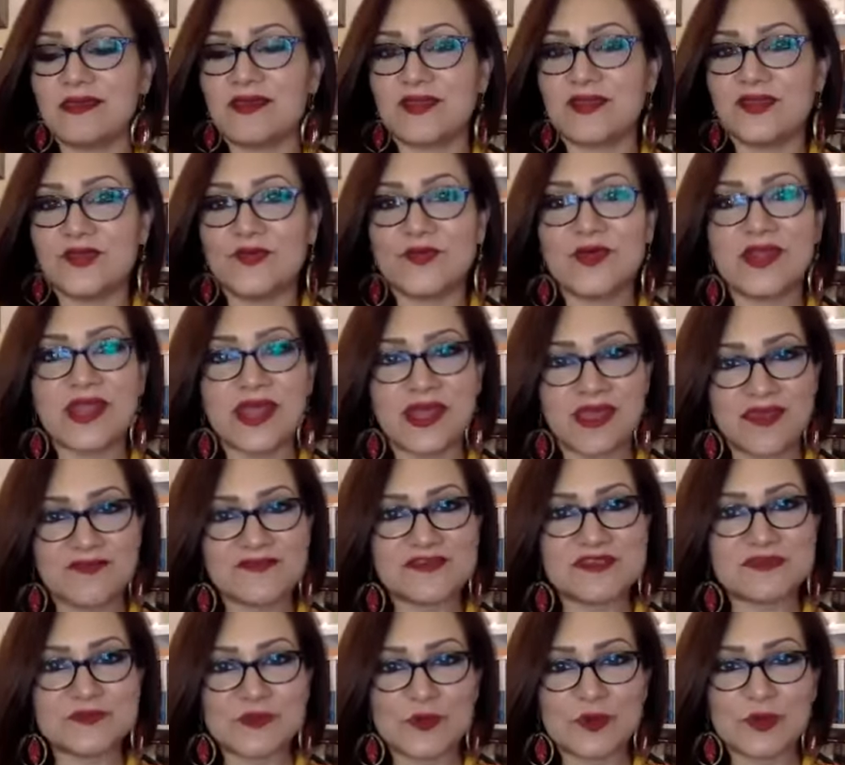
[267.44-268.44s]
you and I have
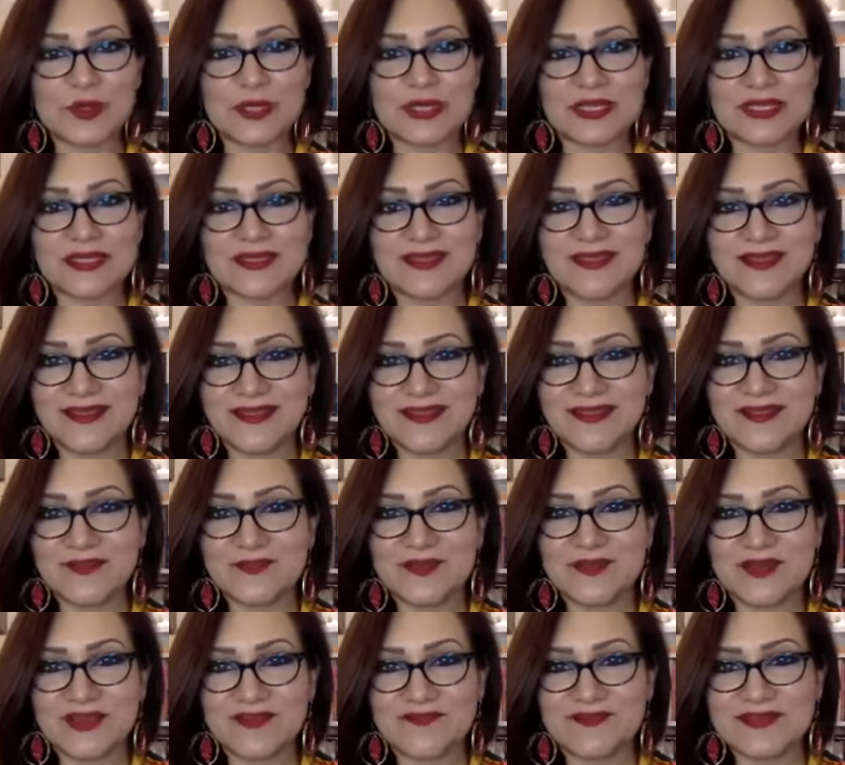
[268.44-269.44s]
spoken
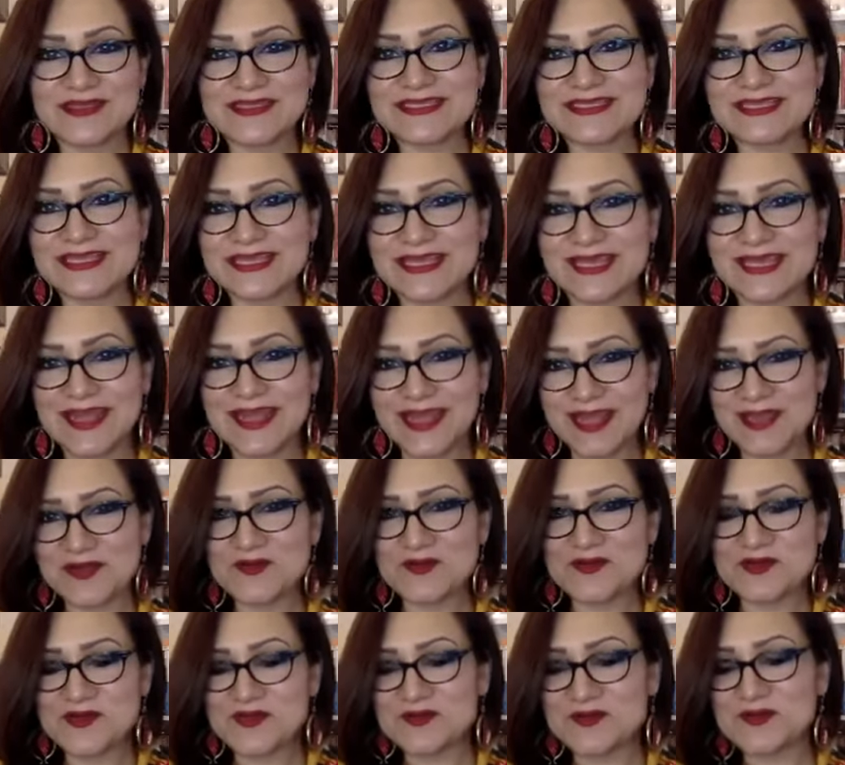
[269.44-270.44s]
previously, and I
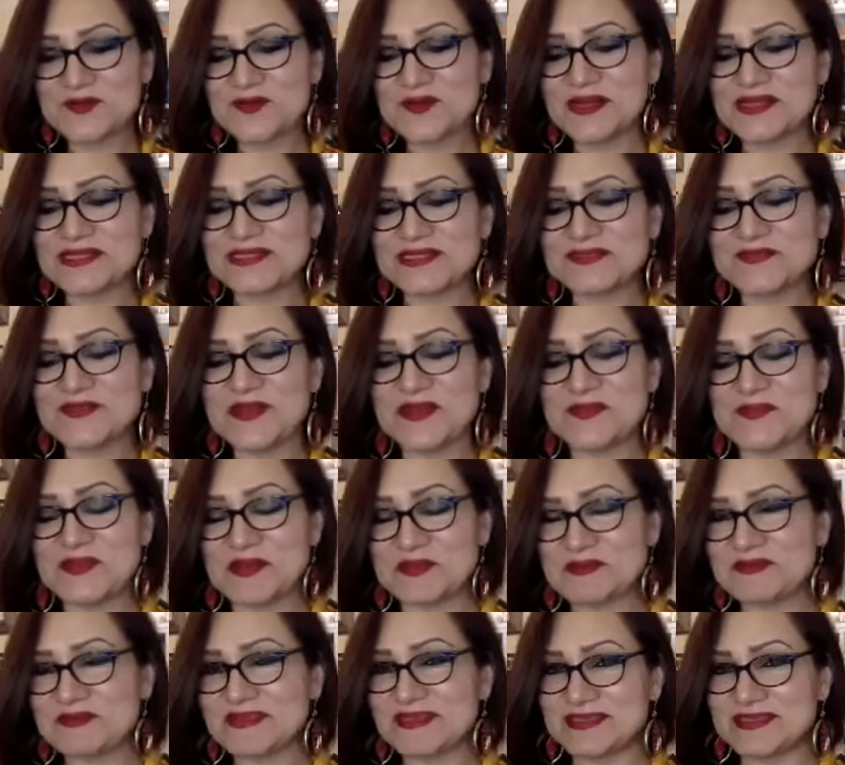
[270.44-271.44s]
know you're going to ask me
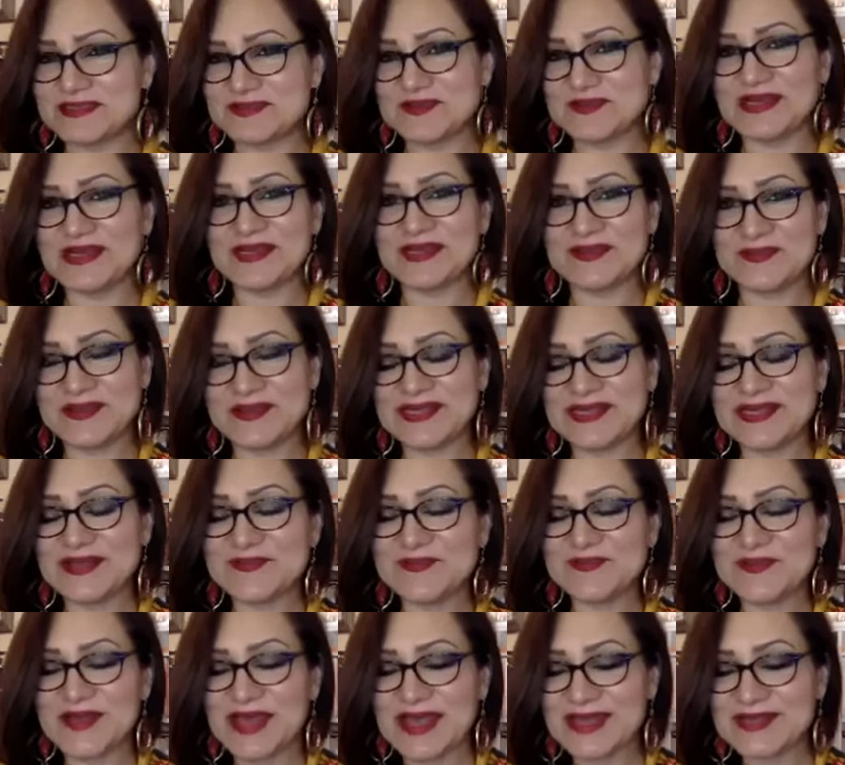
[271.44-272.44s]
about this. We'll
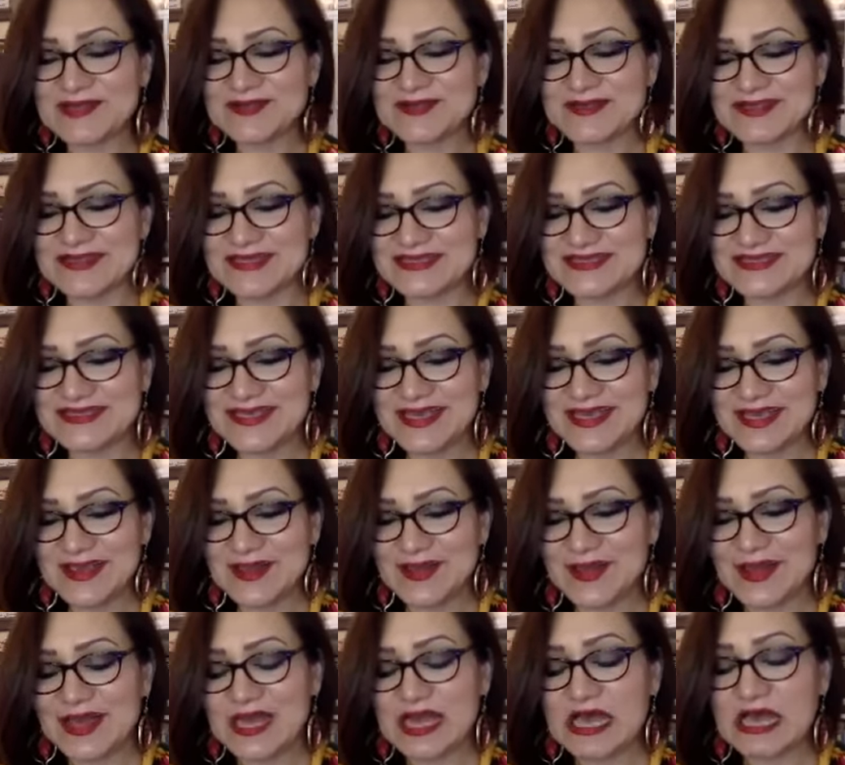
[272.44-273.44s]
come back to this.
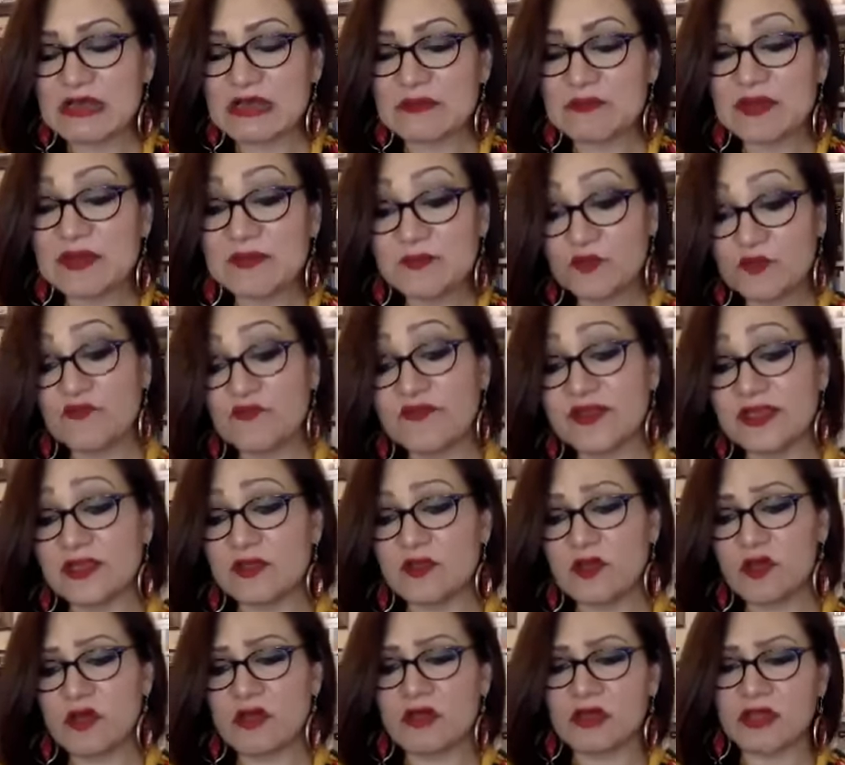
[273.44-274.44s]
But moving
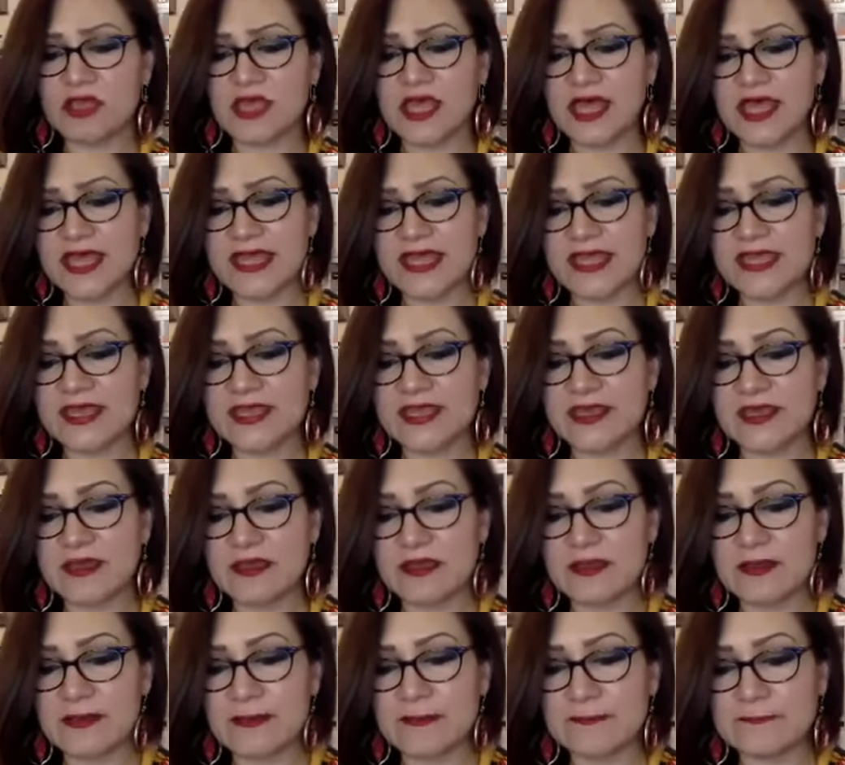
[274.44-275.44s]
along, I
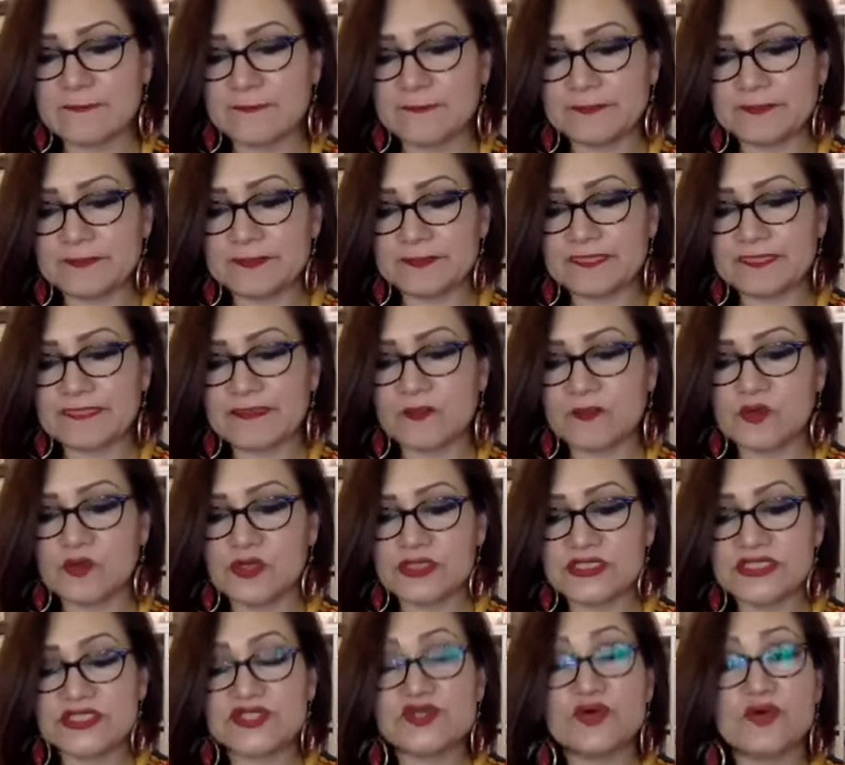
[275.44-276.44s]

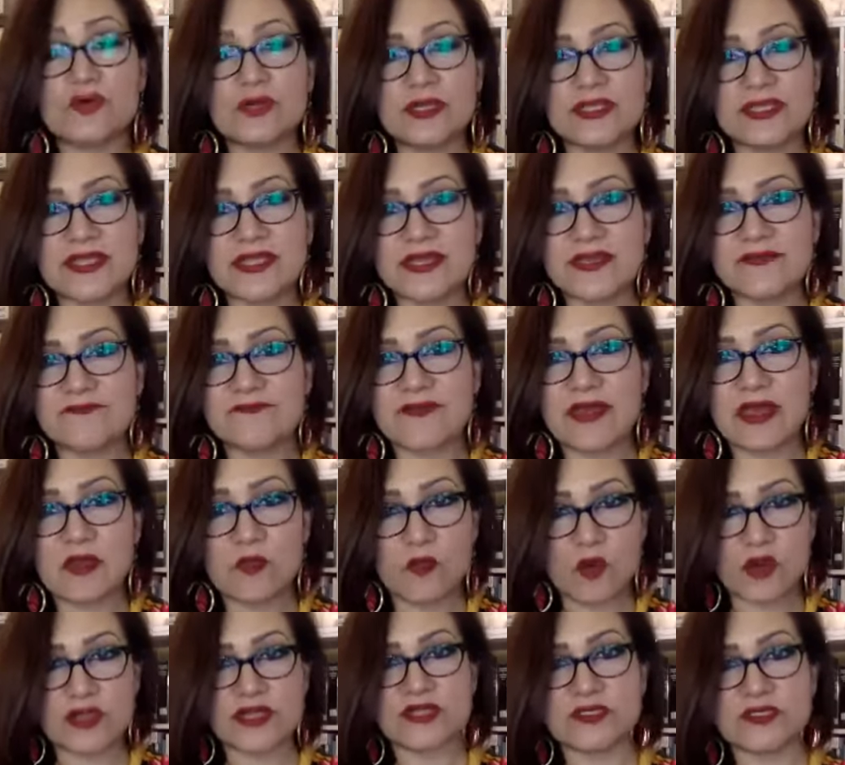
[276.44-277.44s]
was told that if I
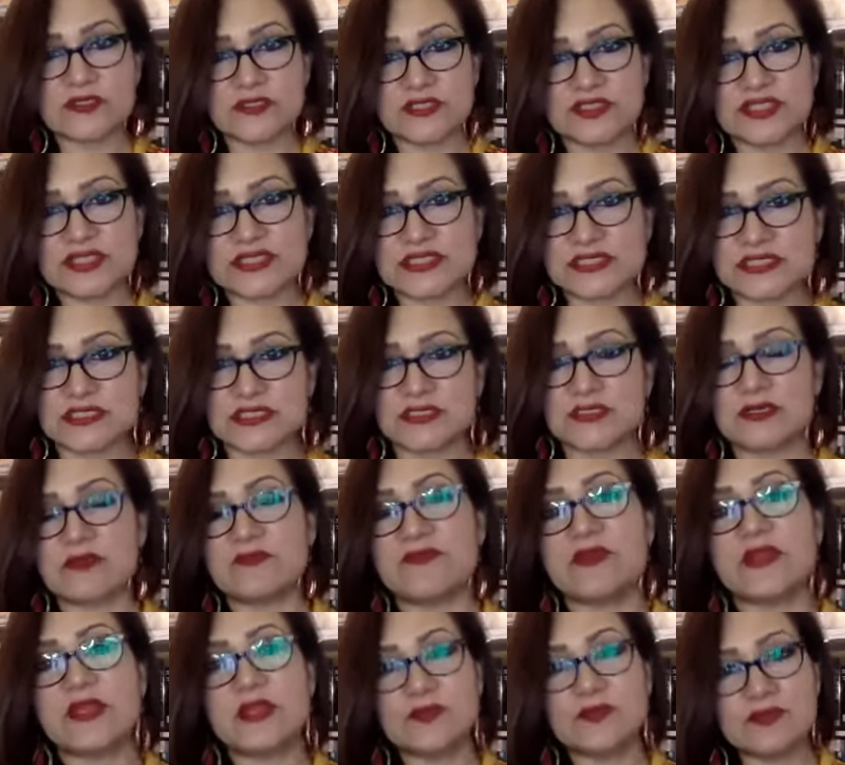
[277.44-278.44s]
wanted to just
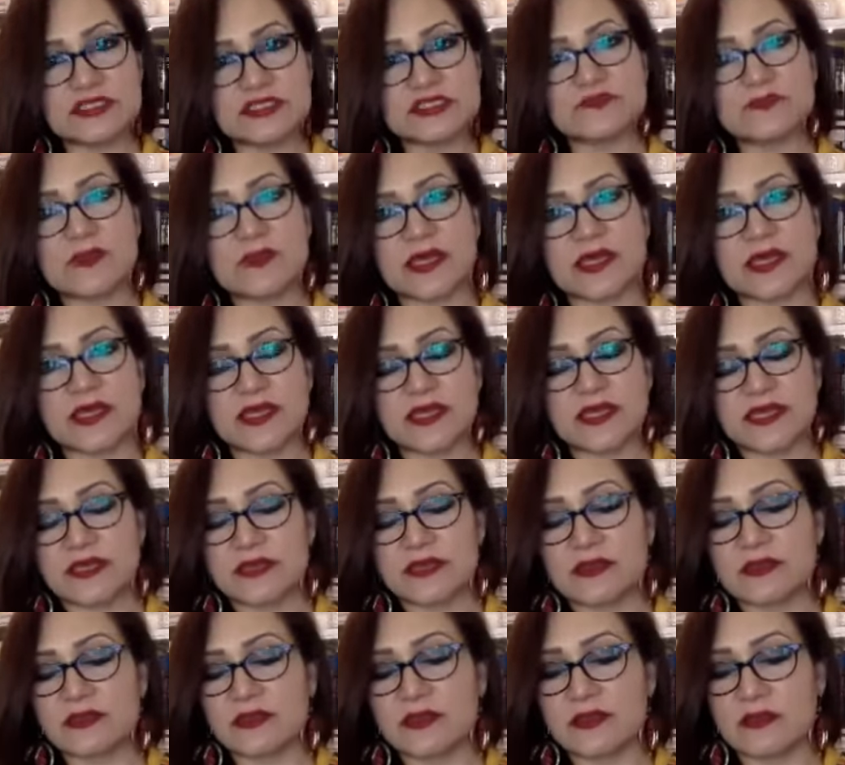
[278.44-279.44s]
reduce
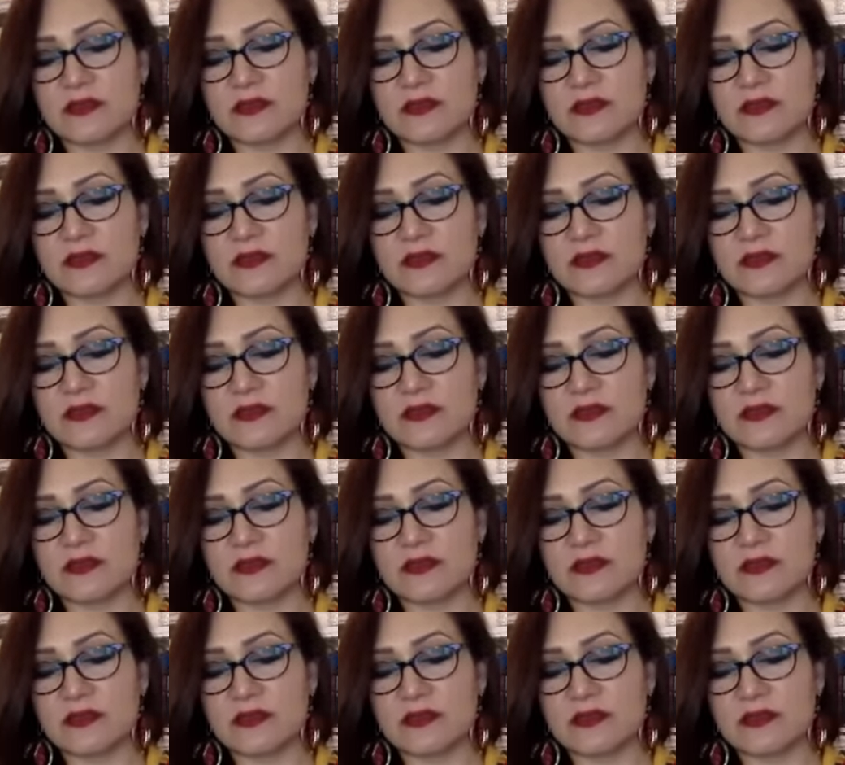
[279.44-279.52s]
my